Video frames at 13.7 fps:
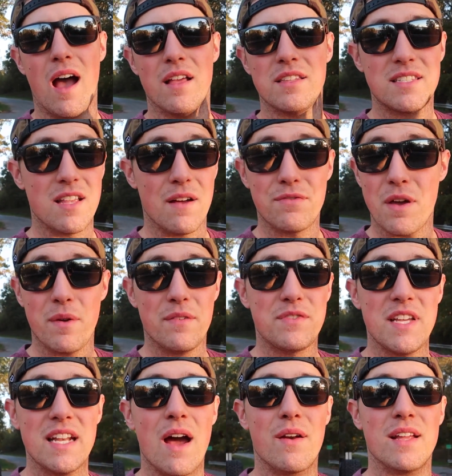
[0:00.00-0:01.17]
stuff that we've
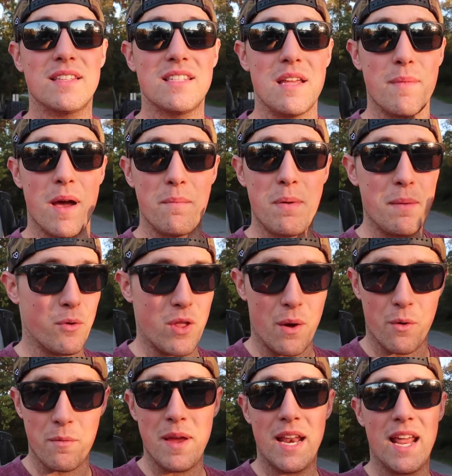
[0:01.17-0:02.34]
seen out at SEMA, people that
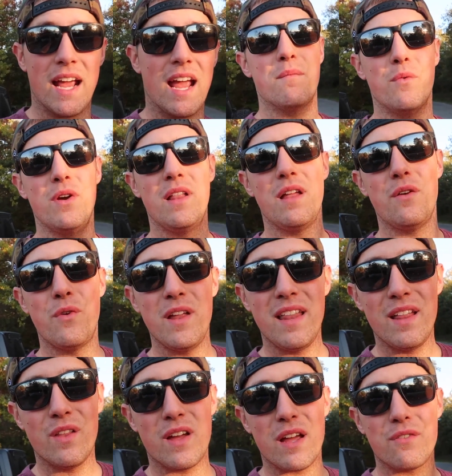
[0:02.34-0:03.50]
we're meeting. I'm really
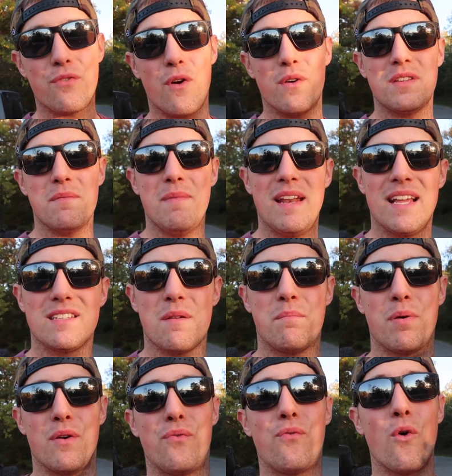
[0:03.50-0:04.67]
looking forward to meeting some
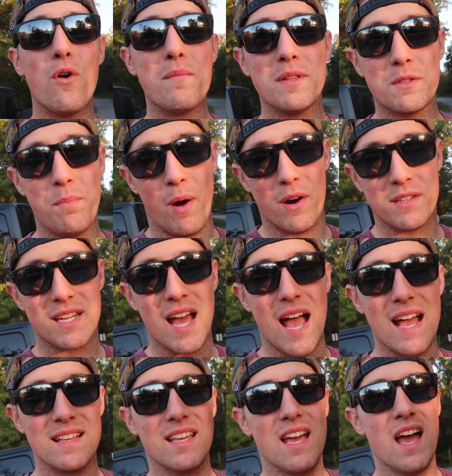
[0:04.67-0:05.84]
performance parts
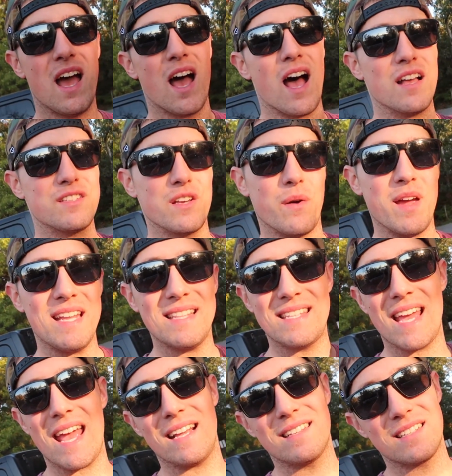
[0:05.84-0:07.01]
guys, so
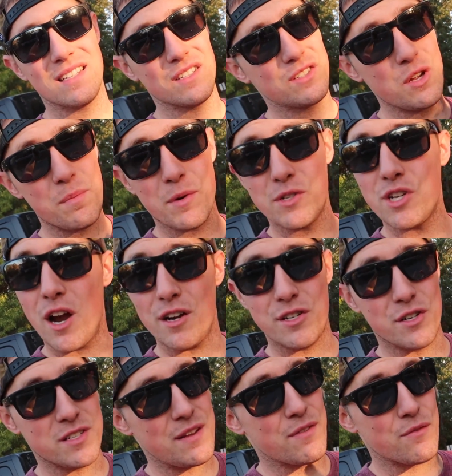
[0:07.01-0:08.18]
intakes, superchargers,
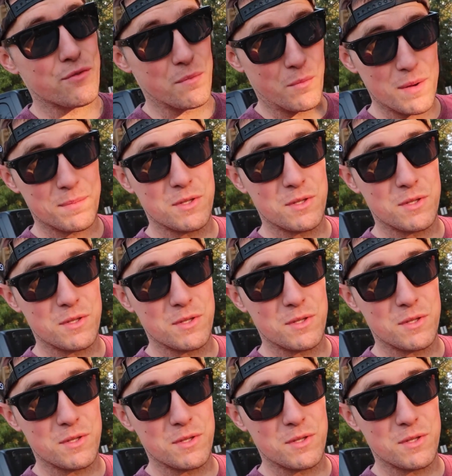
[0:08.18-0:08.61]
even from RIP